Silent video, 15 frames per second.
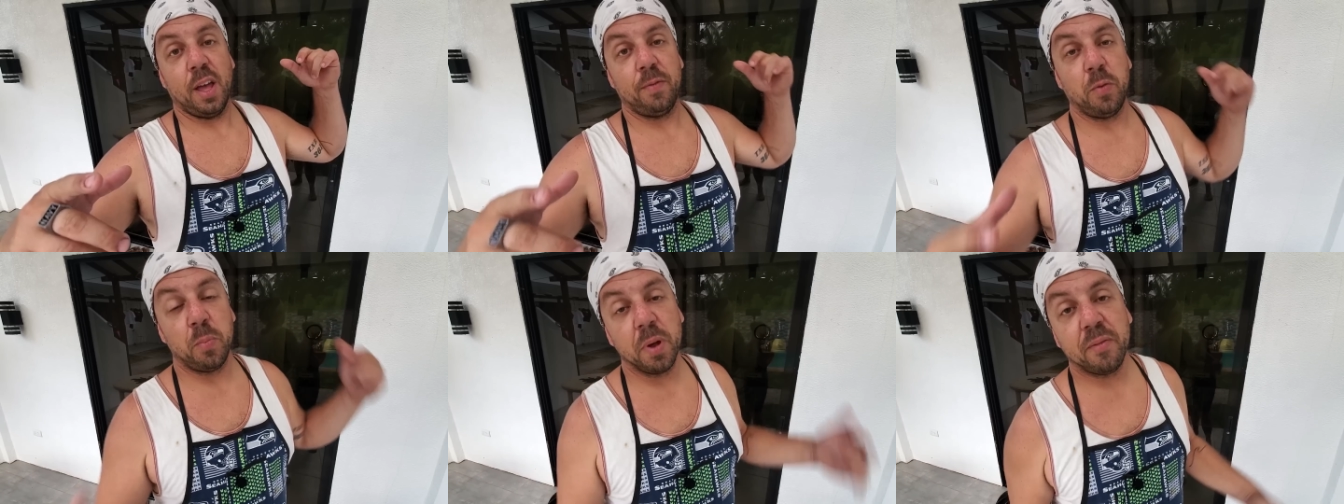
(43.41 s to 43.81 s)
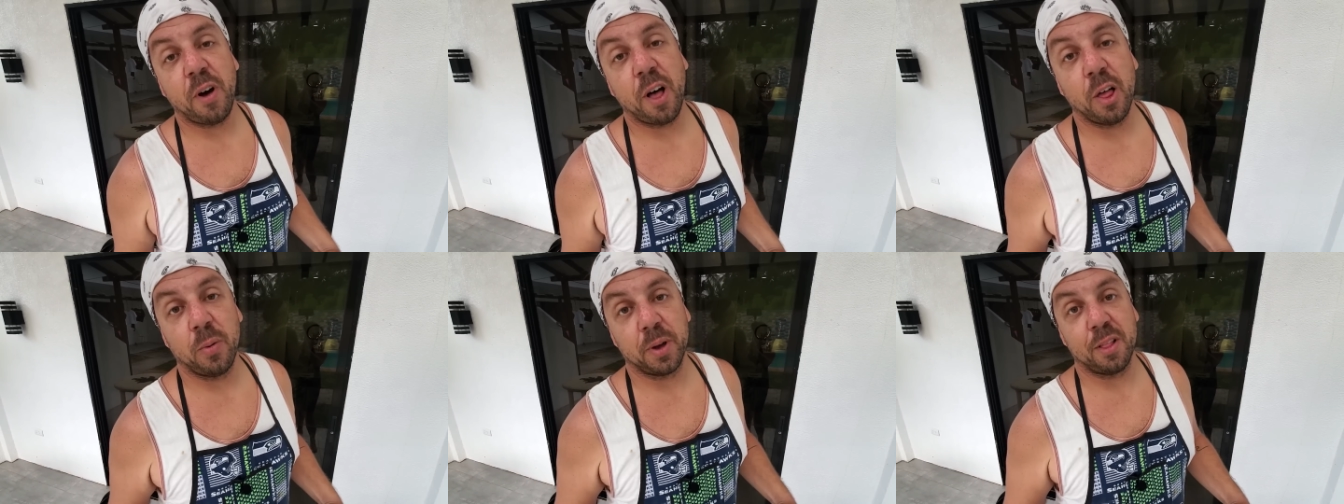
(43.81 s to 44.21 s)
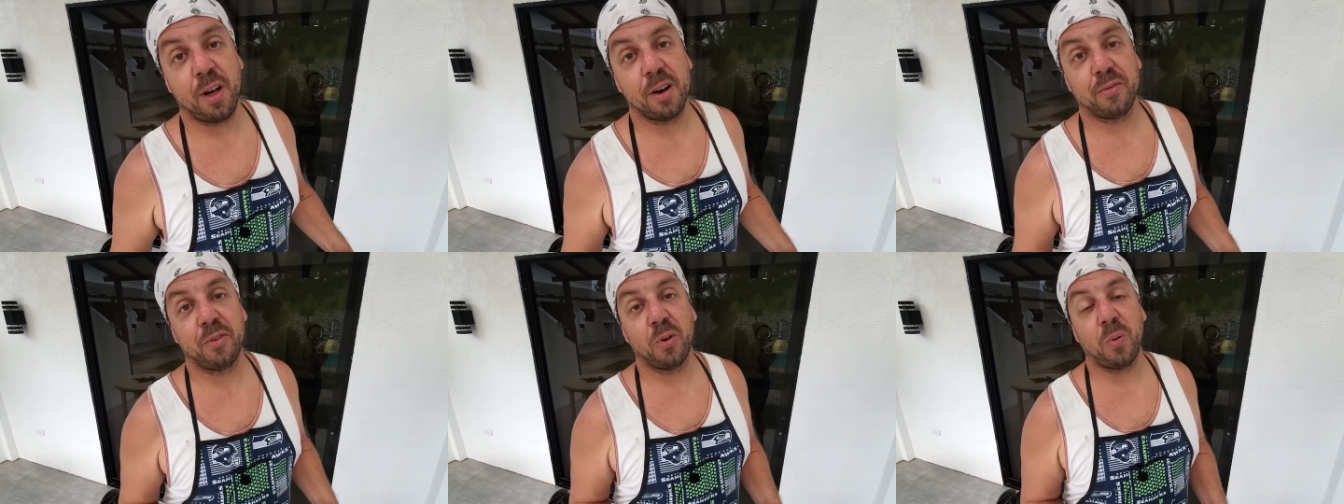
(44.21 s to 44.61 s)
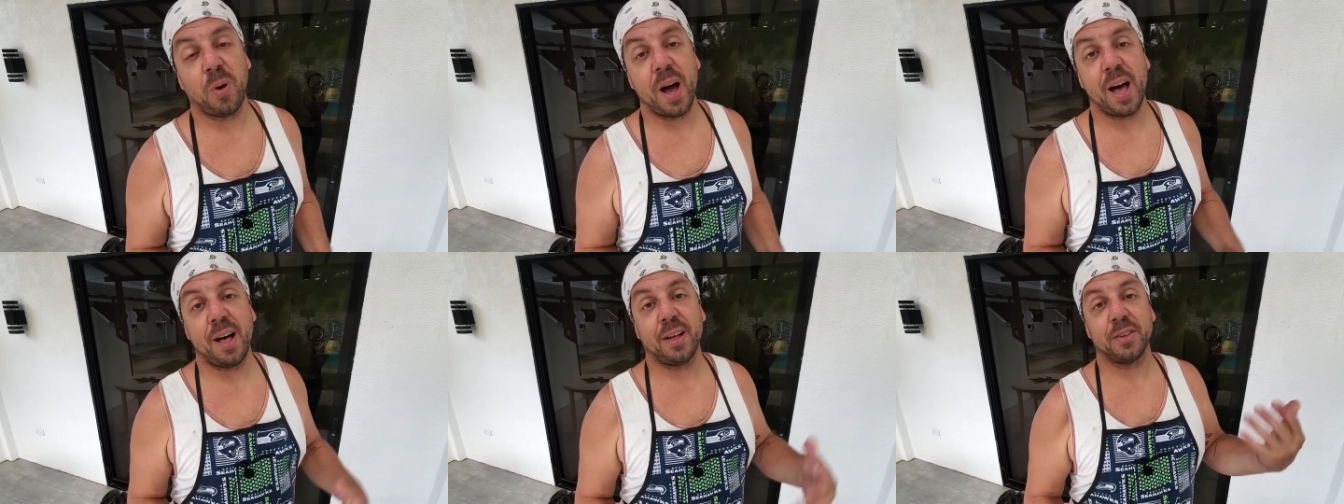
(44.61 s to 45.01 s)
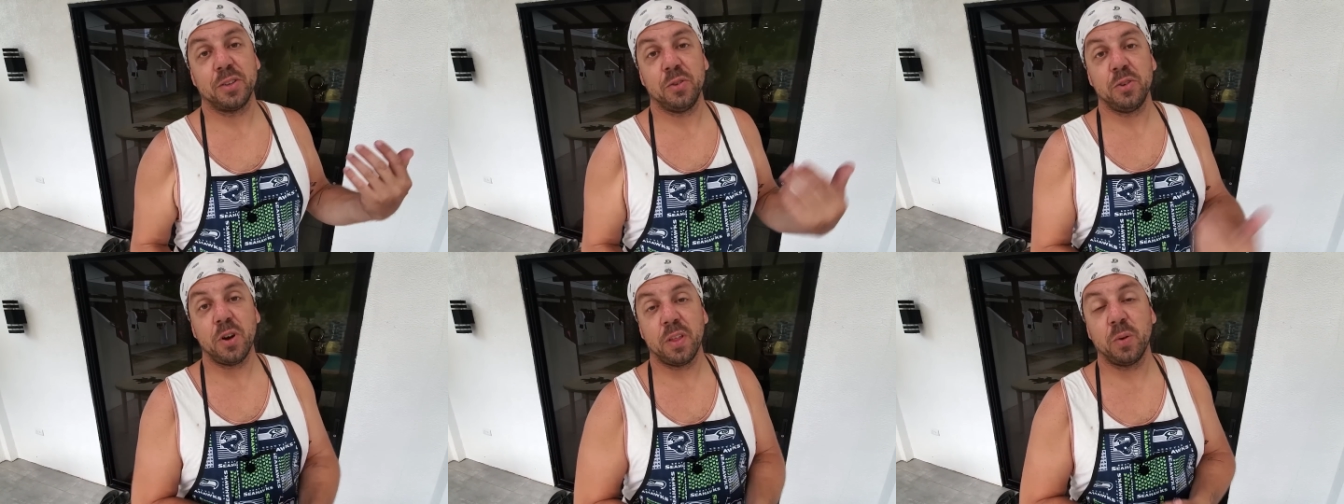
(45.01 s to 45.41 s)
If you've been following along for a while,
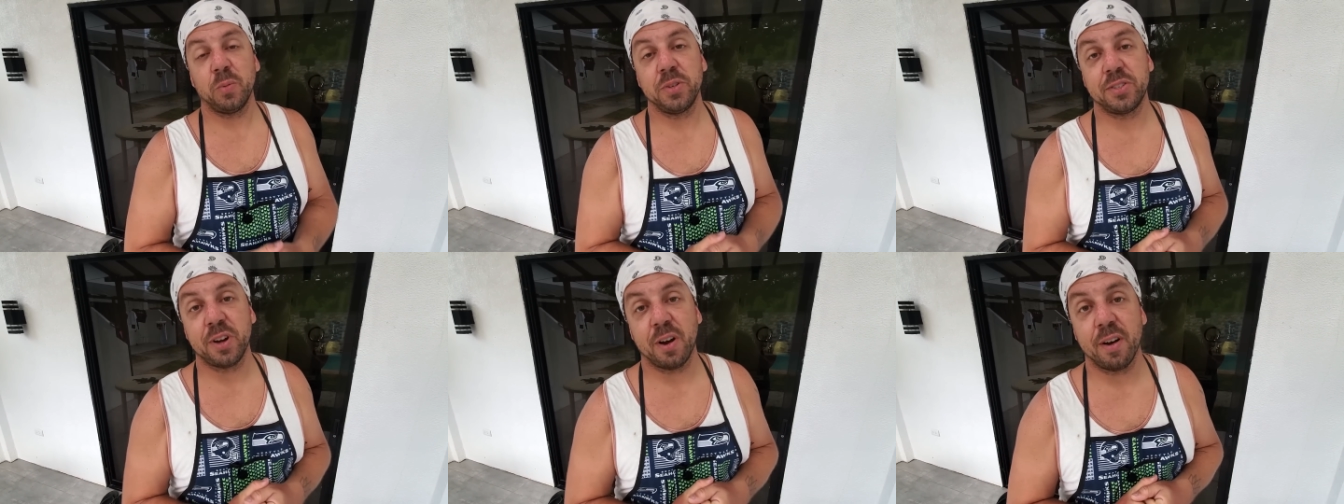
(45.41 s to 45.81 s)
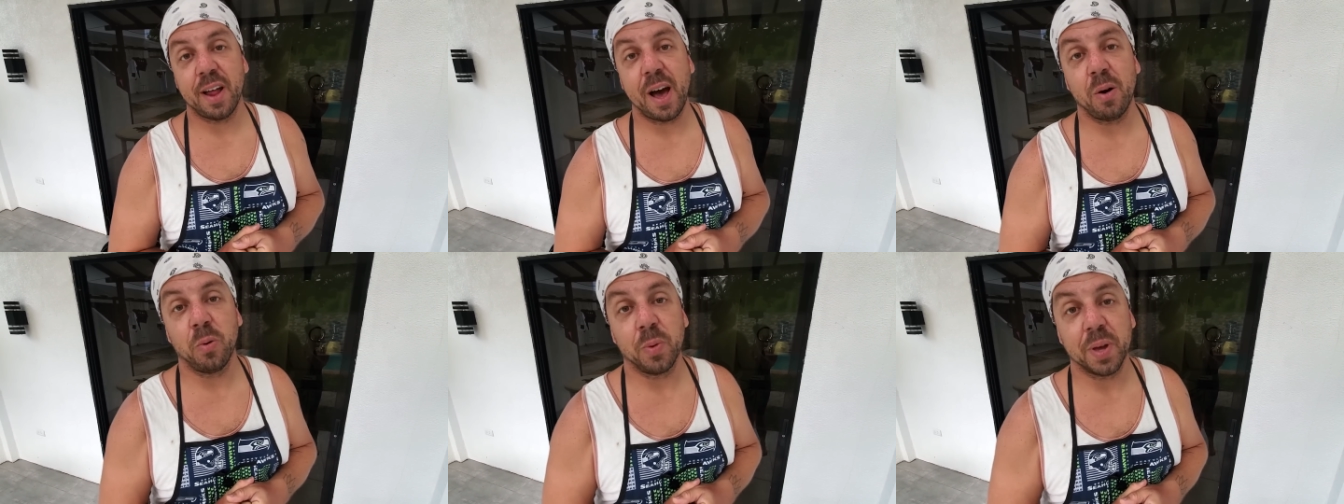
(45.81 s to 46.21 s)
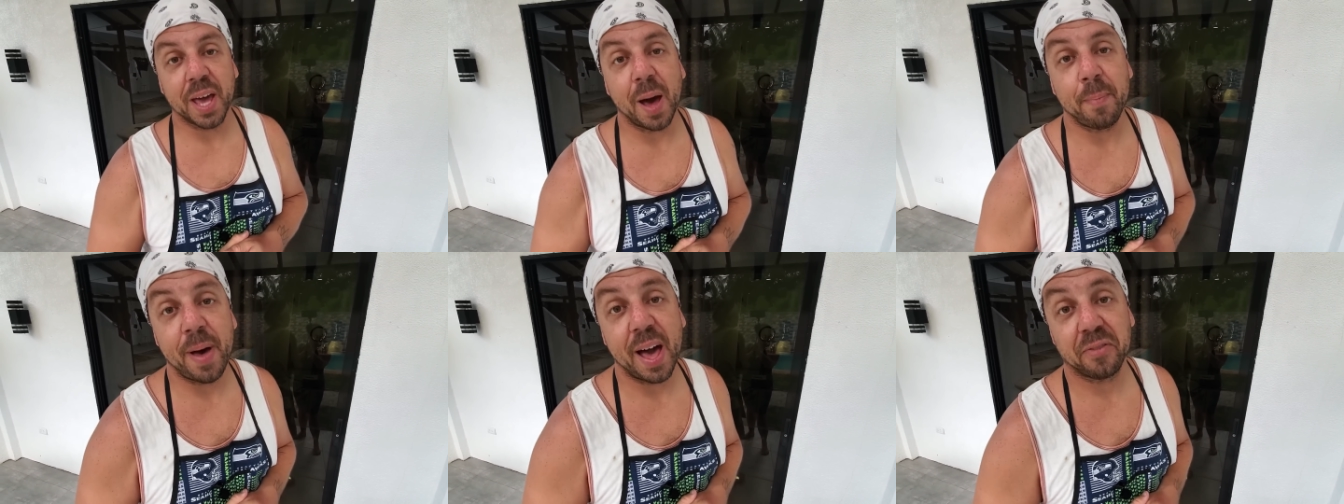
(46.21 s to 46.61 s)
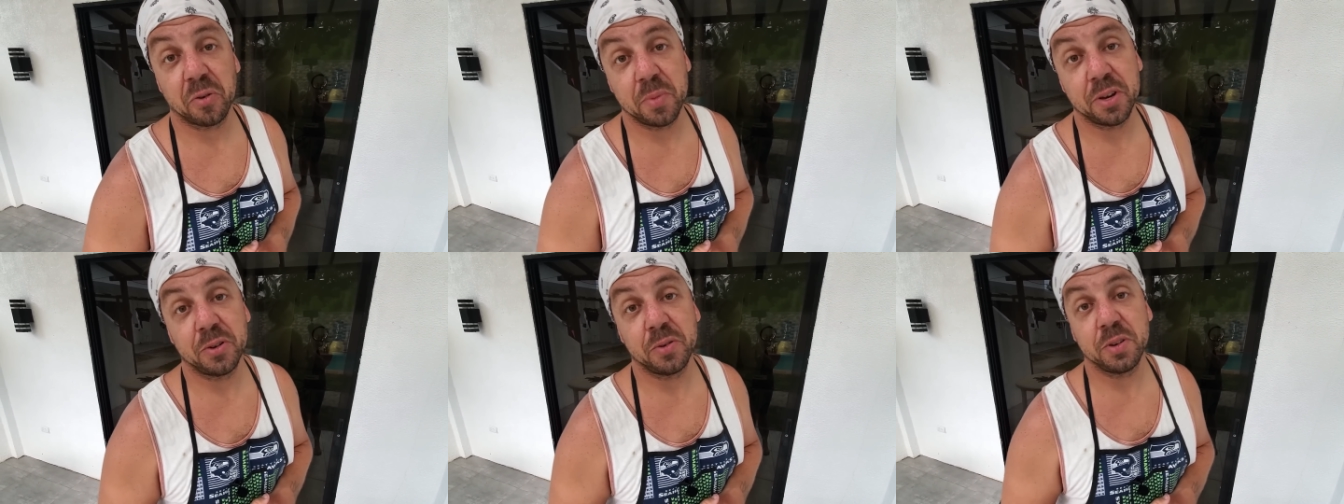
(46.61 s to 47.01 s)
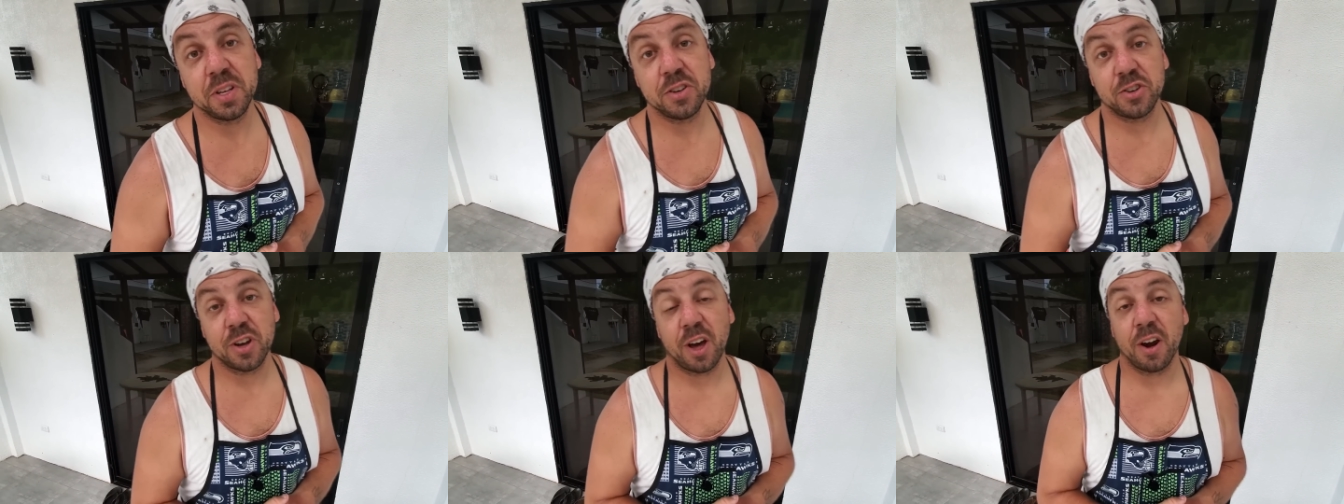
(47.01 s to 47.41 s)
you know that we started out when we got back from
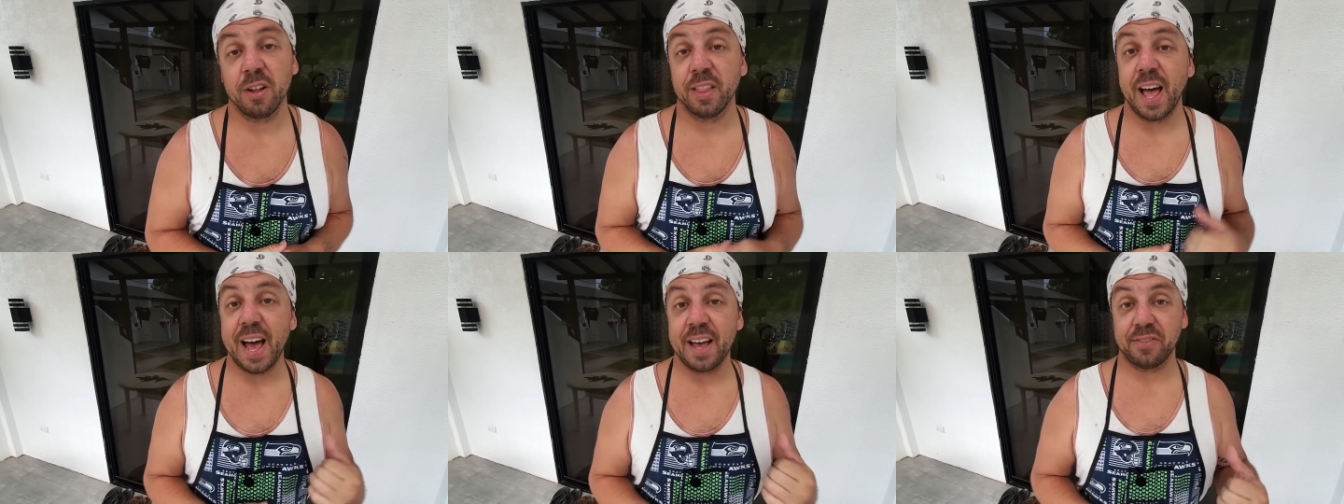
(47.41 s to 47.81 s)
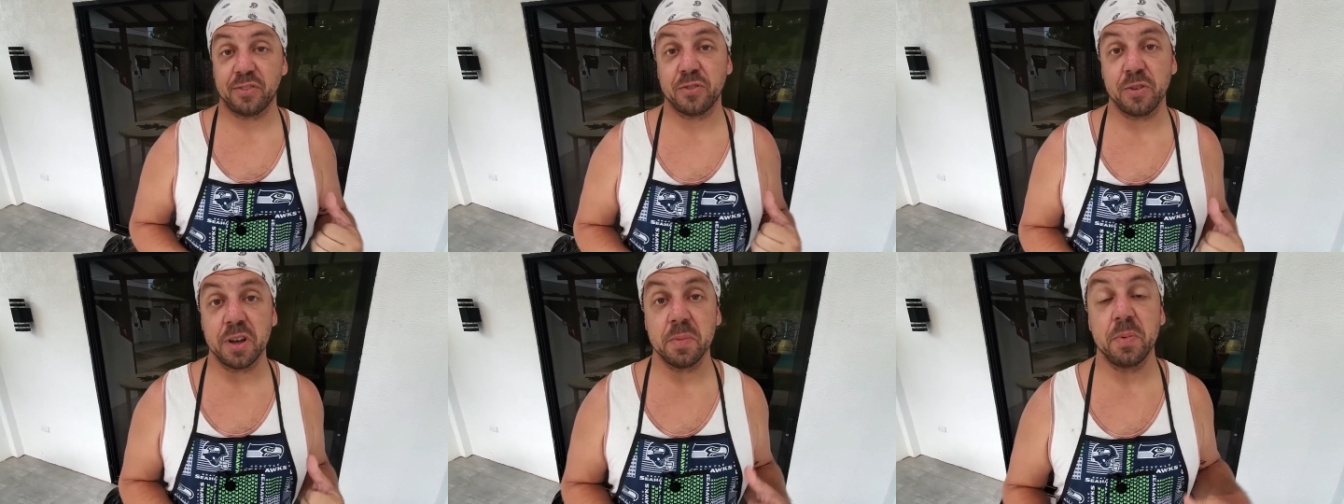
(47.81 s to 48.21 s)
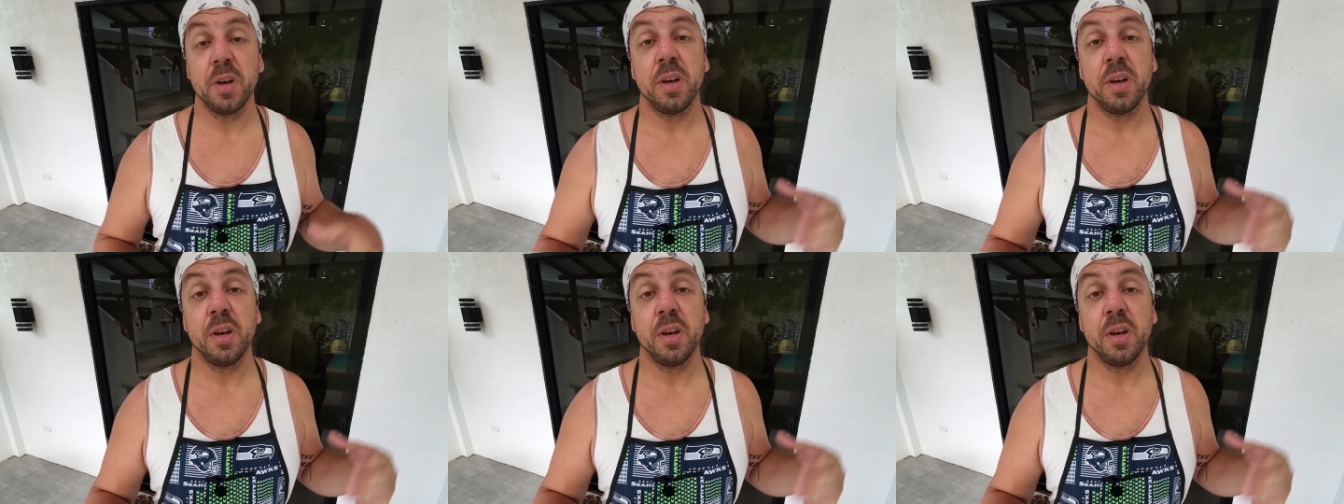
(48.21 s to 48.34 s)
Indonesia on our last trip,